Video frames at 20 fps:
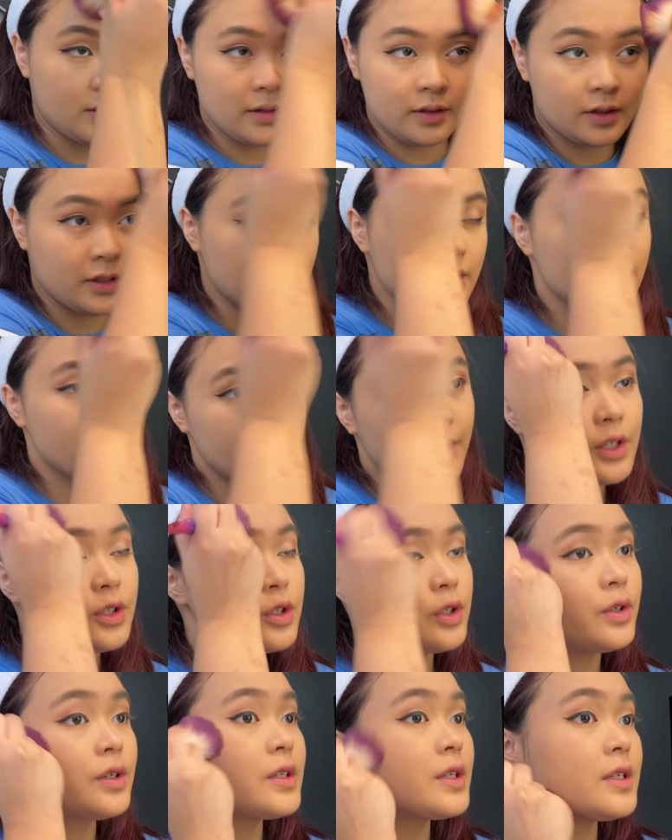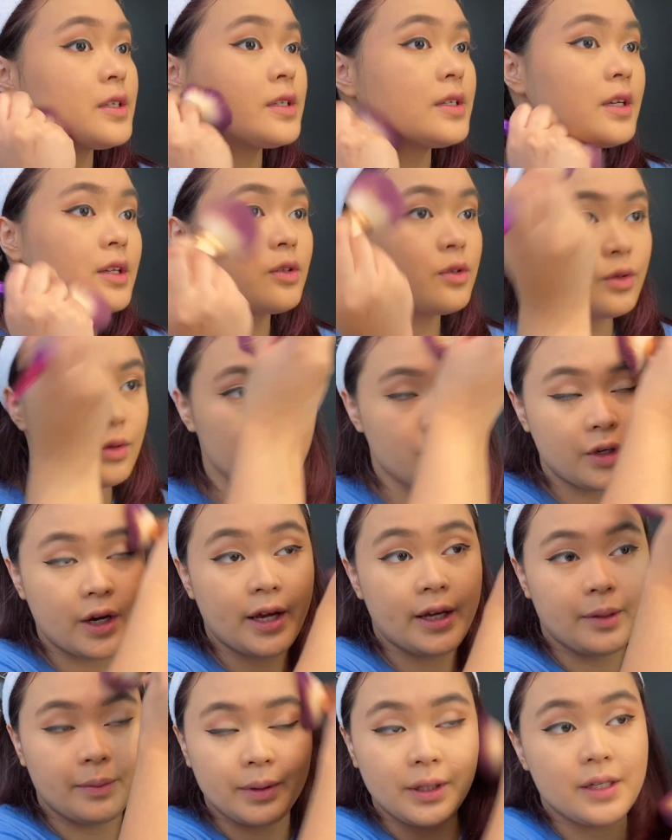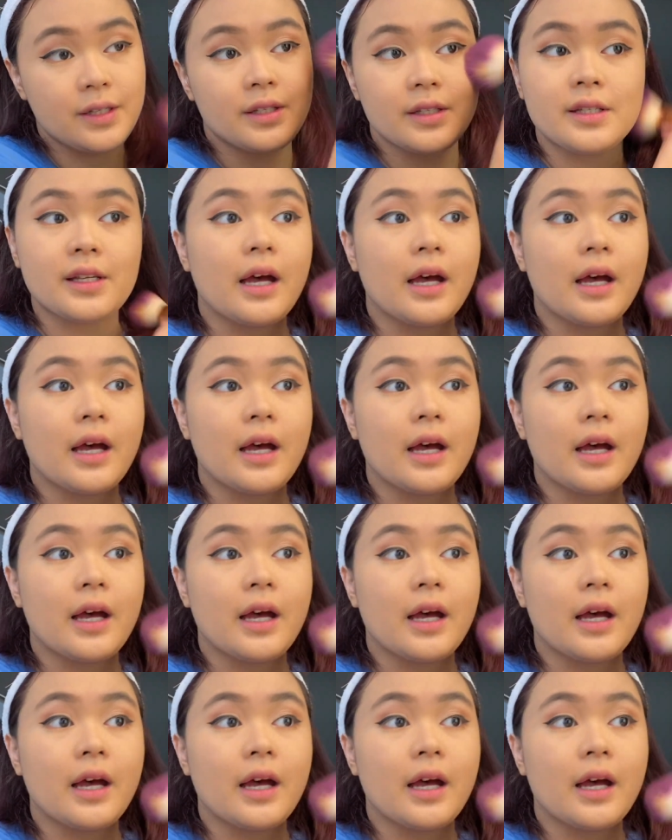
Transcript: just to make sure it doesn't get too dry in places.